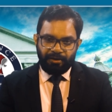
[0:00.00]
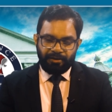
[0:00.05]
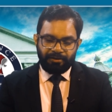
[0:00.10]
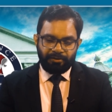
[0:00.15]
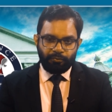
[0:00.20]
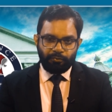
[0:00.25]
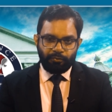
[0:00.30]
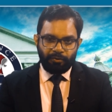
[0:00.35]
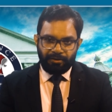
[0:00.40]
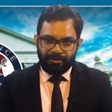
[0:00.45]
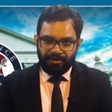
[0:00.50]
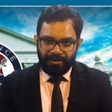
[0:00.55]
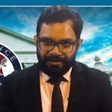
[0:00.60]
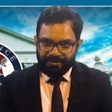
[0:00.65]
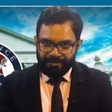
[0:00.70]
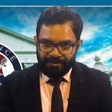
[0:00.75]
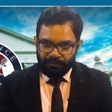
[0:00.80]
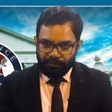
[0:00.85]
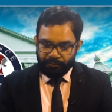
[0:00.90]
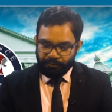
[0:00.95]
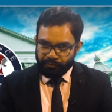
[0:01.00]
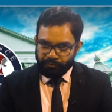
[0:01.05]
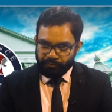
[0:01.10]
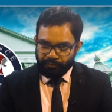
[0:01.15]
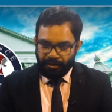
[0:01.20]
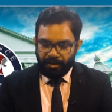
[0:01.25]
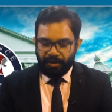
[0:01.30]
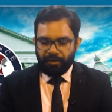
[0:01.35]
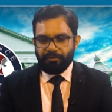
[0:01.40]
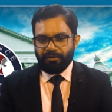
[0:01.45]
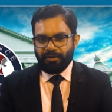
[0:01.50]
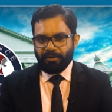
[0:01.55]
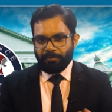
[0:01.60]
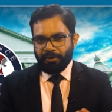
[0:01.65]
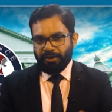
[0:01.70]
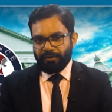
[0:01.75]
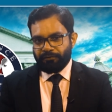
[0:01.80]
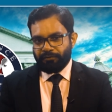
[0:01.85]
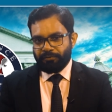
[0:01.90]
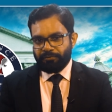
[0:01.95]
at a world class level we do have
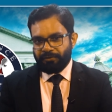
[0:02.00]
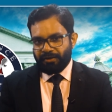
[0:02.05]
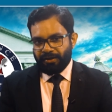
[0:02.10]
apart from